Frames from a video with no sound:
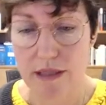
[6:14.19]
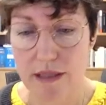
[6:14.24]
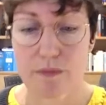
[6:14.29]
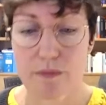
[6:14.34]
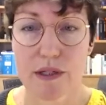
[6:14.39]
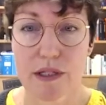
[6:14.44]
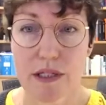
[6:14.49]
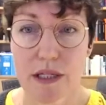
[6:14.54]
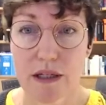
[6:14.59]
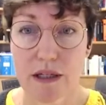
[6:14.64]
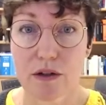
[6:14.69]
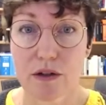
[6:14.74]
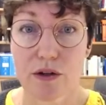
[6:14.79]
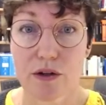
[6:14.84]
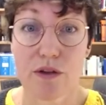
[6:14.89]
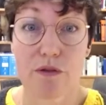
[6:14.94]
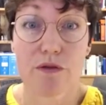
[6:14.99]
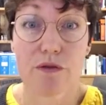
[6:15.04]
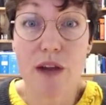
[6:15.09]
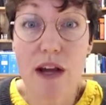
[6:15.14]
in particular,
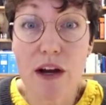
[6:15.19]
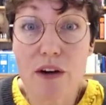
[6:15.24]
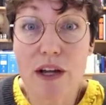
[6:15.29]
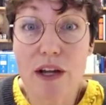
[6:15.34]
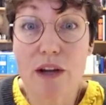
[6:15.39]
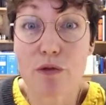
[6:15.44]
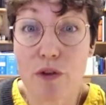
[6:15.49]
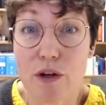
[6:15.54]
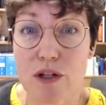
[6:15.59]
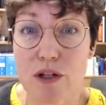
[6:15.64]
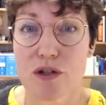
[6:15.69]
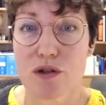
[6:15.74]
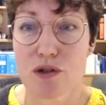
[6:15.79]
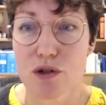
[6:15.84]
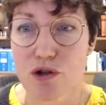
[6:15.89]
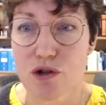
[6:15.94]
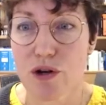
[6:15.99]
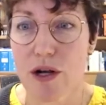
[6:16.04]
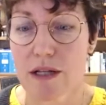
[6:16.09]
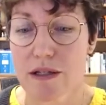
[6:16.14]
the very first
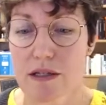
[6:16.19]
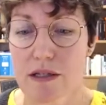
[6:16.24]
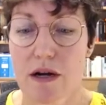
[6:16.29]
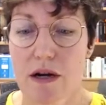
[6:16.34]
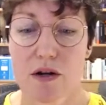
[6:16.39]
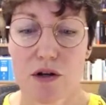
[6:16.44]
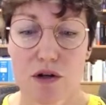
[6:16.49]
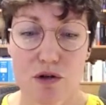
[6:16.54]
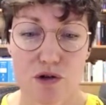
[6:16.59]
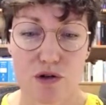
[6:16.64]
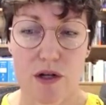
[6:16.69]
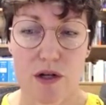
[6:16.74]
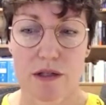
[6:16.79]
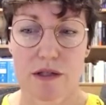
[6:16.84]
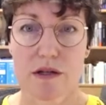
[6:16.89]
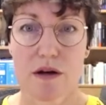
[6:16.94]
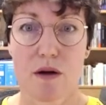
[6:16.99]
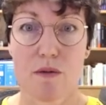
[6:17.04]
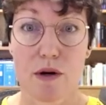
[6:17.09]
neutron star-neutron star